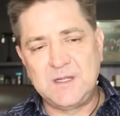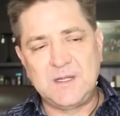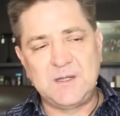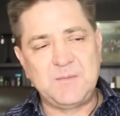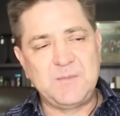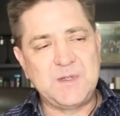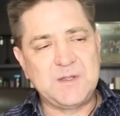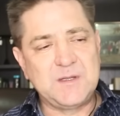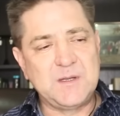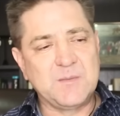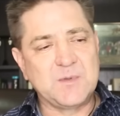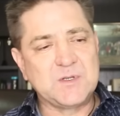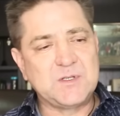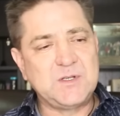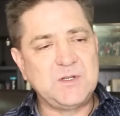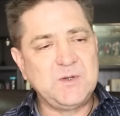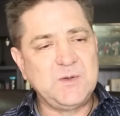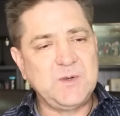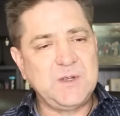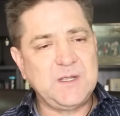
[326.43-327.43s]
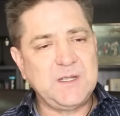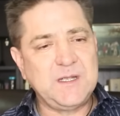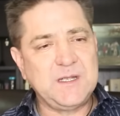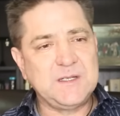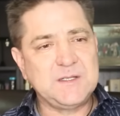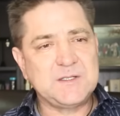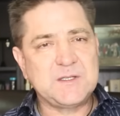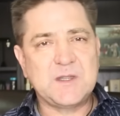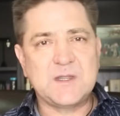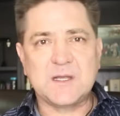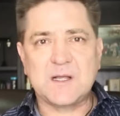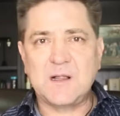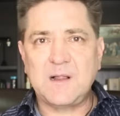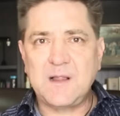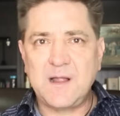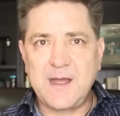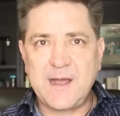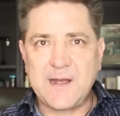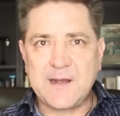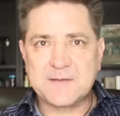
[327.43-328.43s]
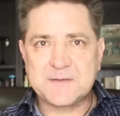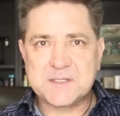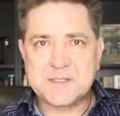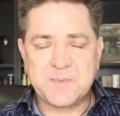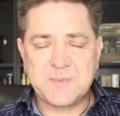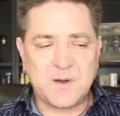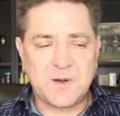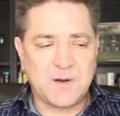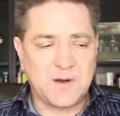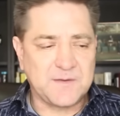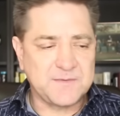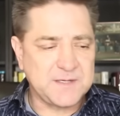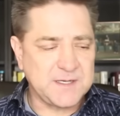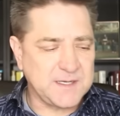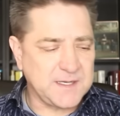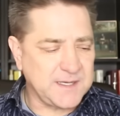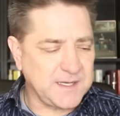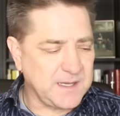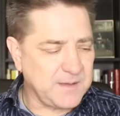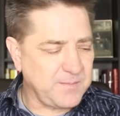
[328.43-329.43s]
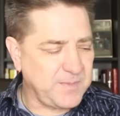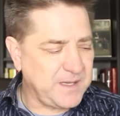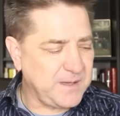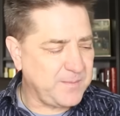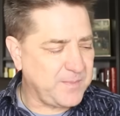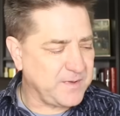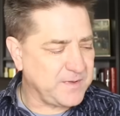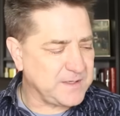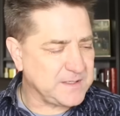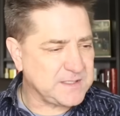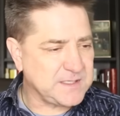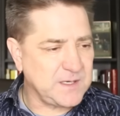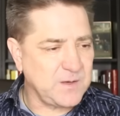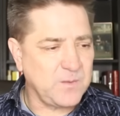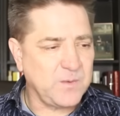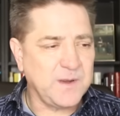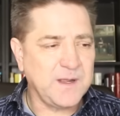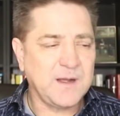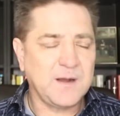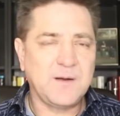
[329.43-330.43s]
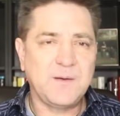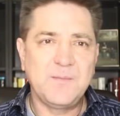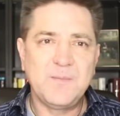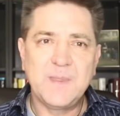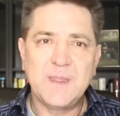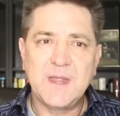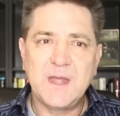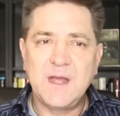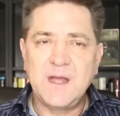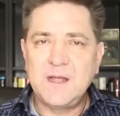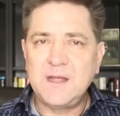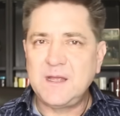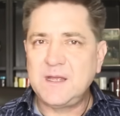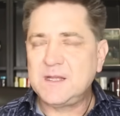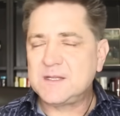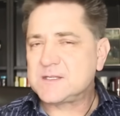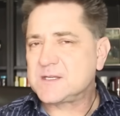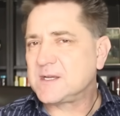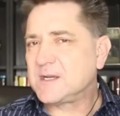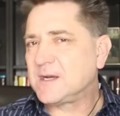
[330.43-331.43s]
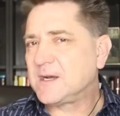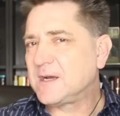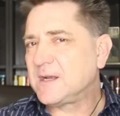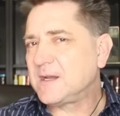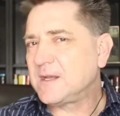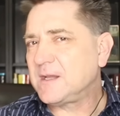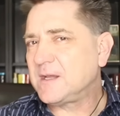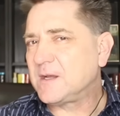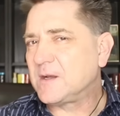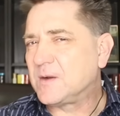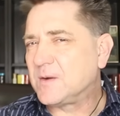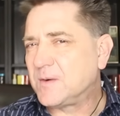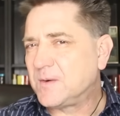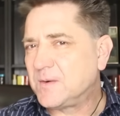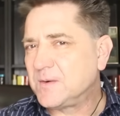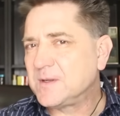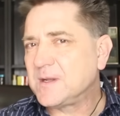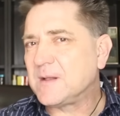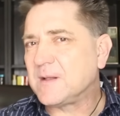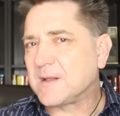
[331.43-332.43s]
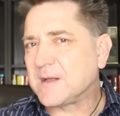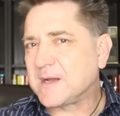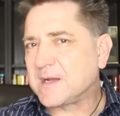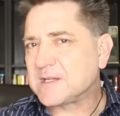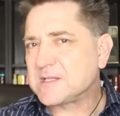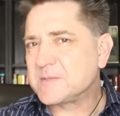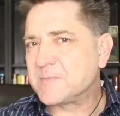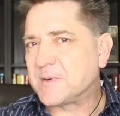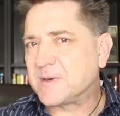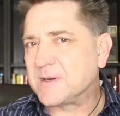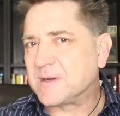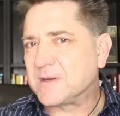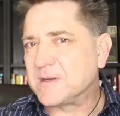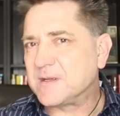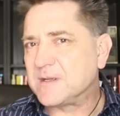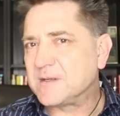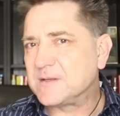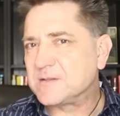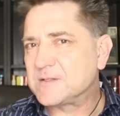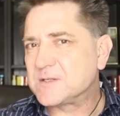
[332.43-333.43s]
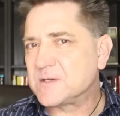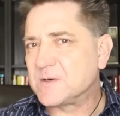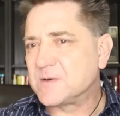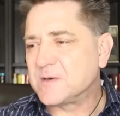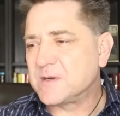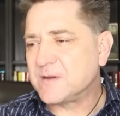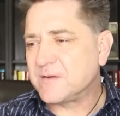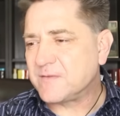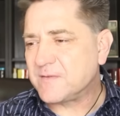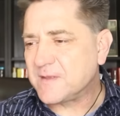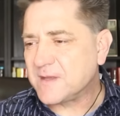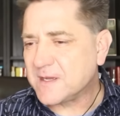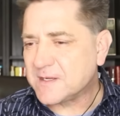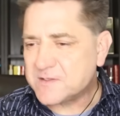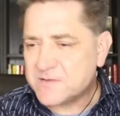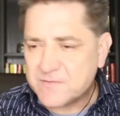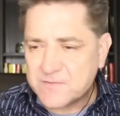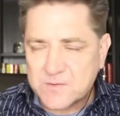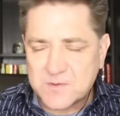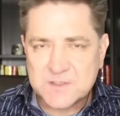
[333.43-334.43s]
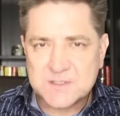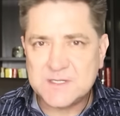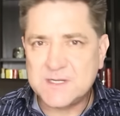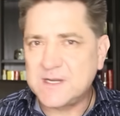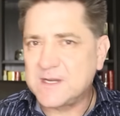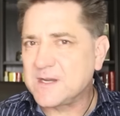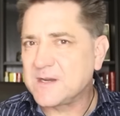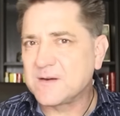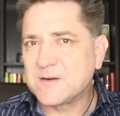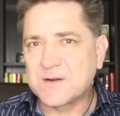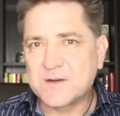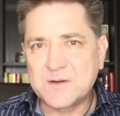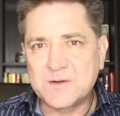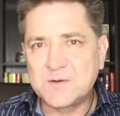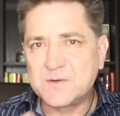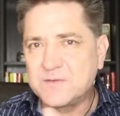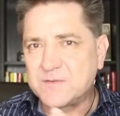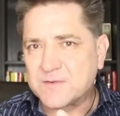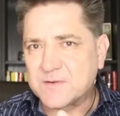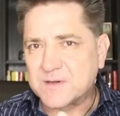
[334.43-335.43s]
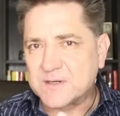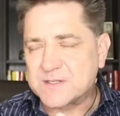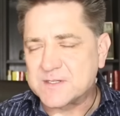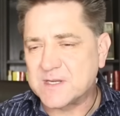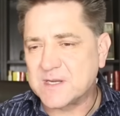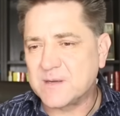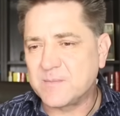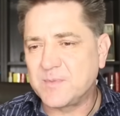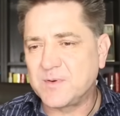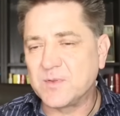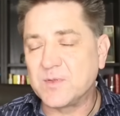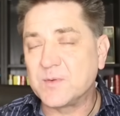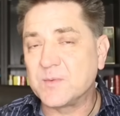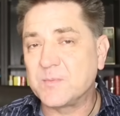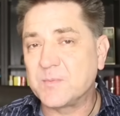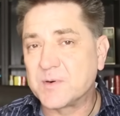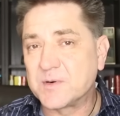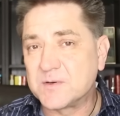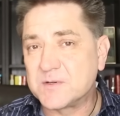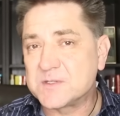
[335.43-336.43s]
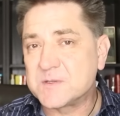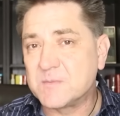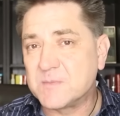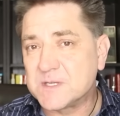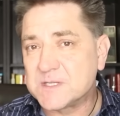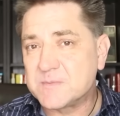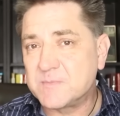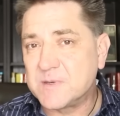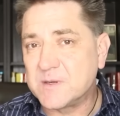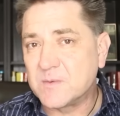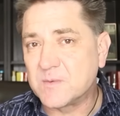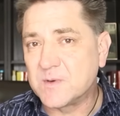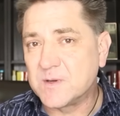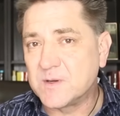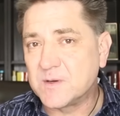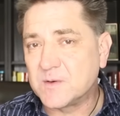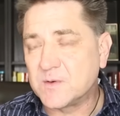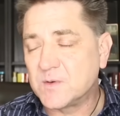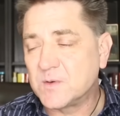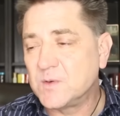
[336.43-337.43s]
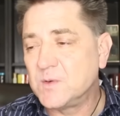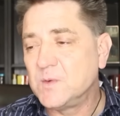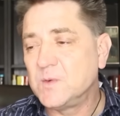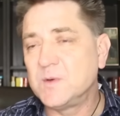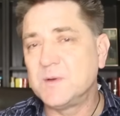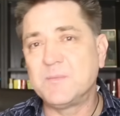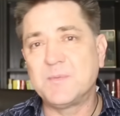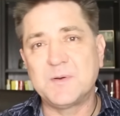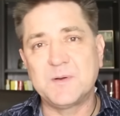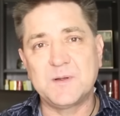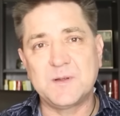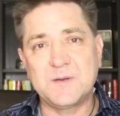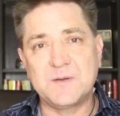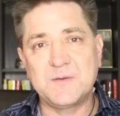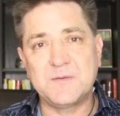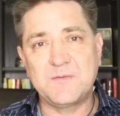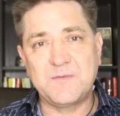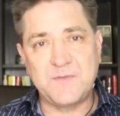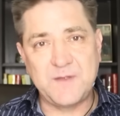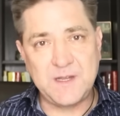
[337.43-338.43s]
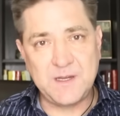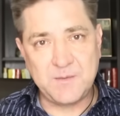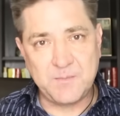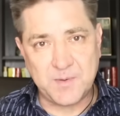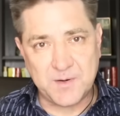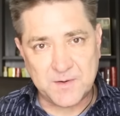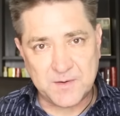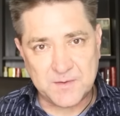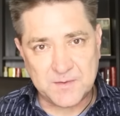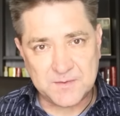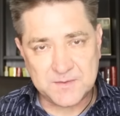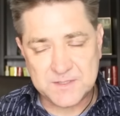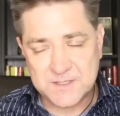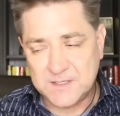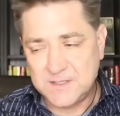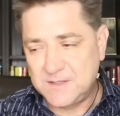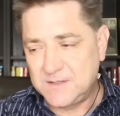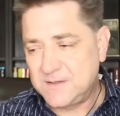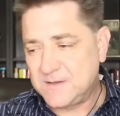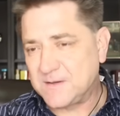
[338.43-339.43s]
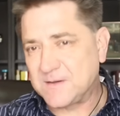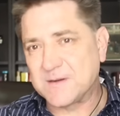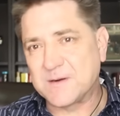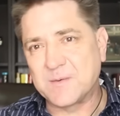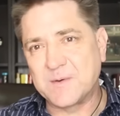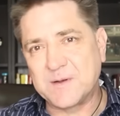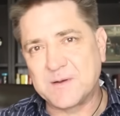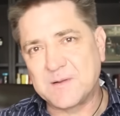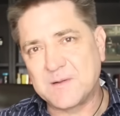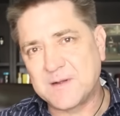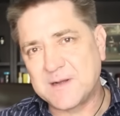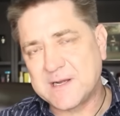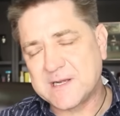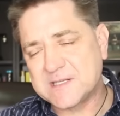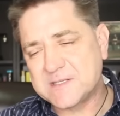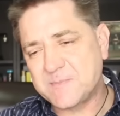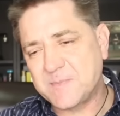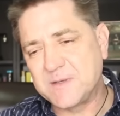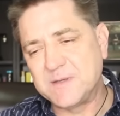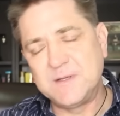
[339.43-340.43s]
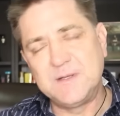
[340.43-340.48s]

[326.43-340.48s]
Myth number two is the clasp. Often I get people that say, well, it's got a gold clasp on it, so if that's 14 karat gold, for example, the pearls must be real. Who would put fake pearls on a real clasp?